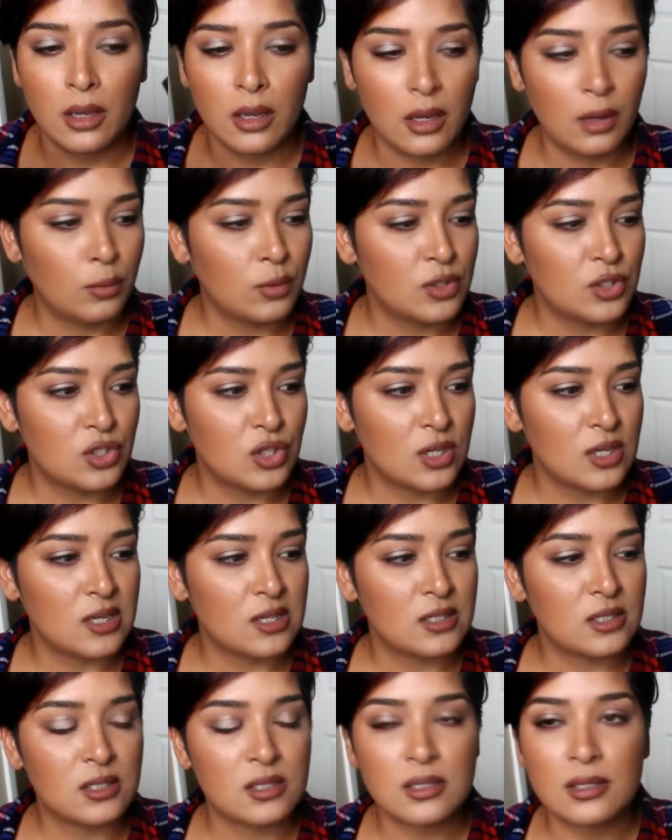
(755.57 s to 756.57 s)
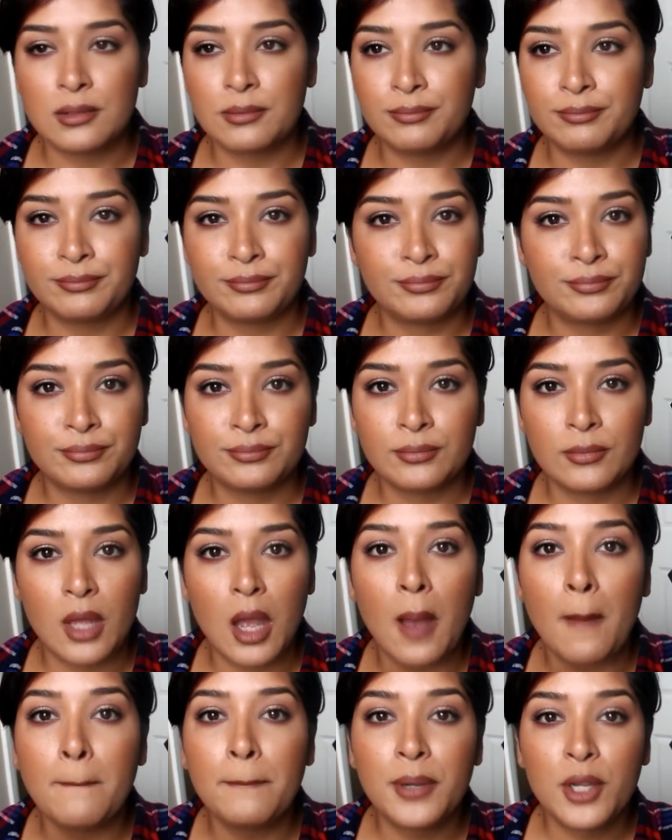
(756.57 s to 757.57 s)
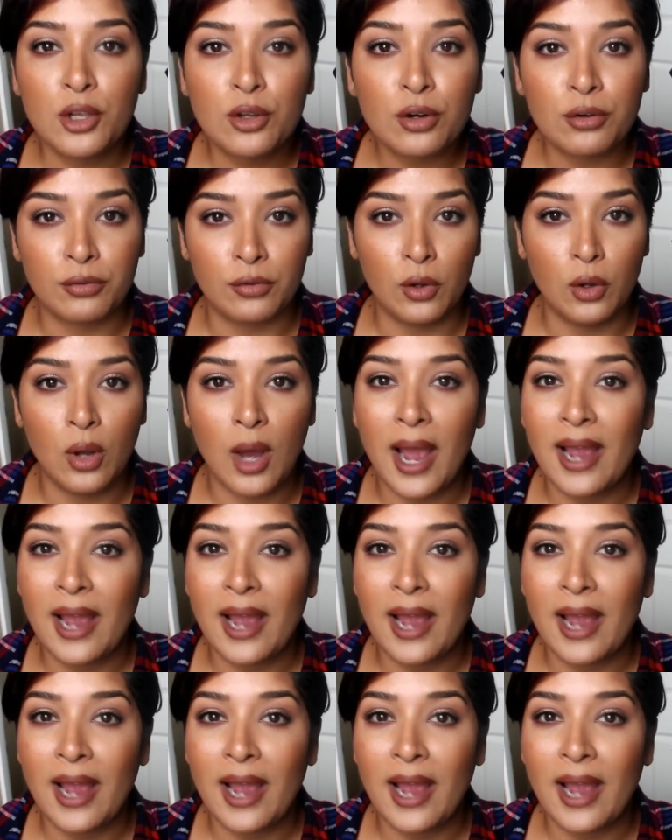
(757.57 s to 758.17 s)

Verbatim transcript: It was just beautiful.